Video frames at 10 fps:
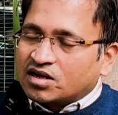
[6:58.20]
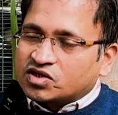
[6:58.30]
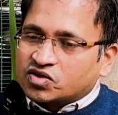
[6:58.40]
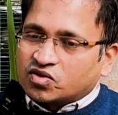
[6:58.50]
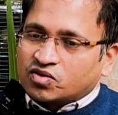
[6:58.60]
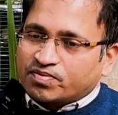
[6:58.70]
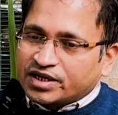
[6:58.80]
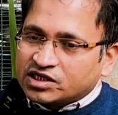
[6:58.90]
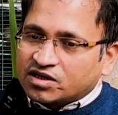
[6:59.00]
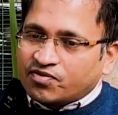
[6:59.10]
So
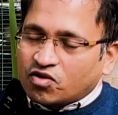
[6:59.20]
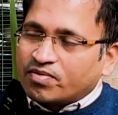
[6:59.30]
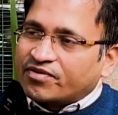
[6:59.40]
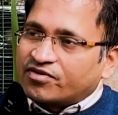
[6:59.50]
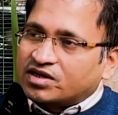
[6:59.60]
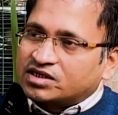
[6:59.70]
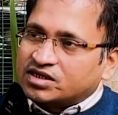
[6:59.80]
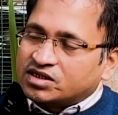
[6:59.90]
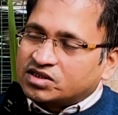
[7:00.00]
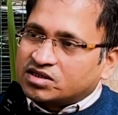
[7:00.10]
Ministry of Home Affairs
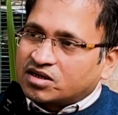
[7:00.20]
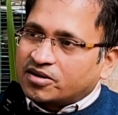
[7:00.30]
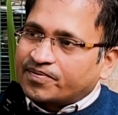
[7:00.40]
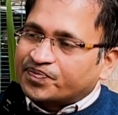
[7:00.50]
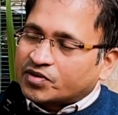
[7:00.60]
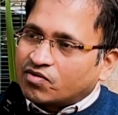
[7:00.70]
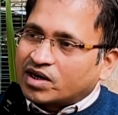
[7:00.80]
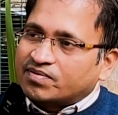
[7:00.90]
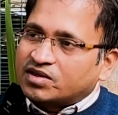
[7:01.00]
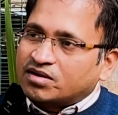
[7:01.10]
is one
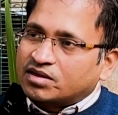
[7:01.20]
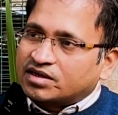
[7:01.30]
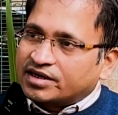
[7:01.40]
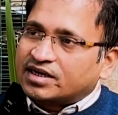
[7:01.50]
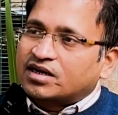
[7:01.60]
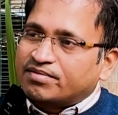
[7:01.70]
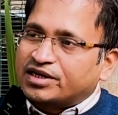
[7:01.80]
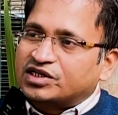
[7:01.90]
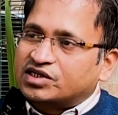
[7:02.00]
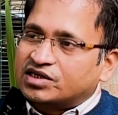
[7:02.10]
of the critical
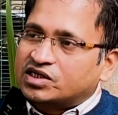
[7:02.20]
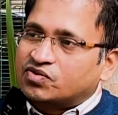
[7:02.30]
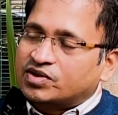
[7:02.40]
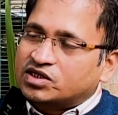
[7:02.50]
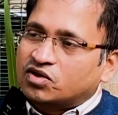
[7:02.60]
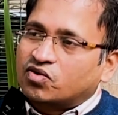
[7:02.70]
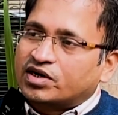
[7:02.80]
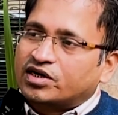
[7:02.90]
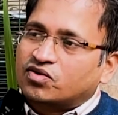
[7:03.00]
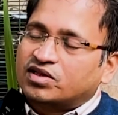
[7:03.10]
ministries which look
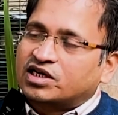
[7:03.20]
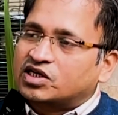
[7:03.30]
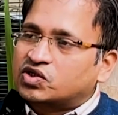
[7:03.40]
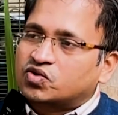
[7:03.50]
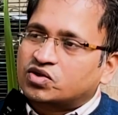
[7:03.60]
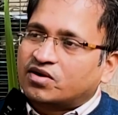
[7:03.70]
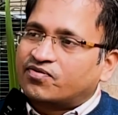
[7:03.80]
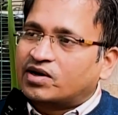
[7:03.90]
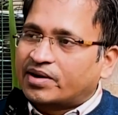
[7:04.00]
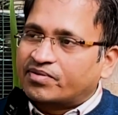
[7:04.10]
into the issues
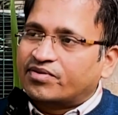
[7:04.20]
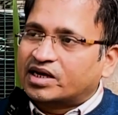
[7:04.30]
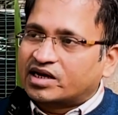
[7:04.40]
of left-wing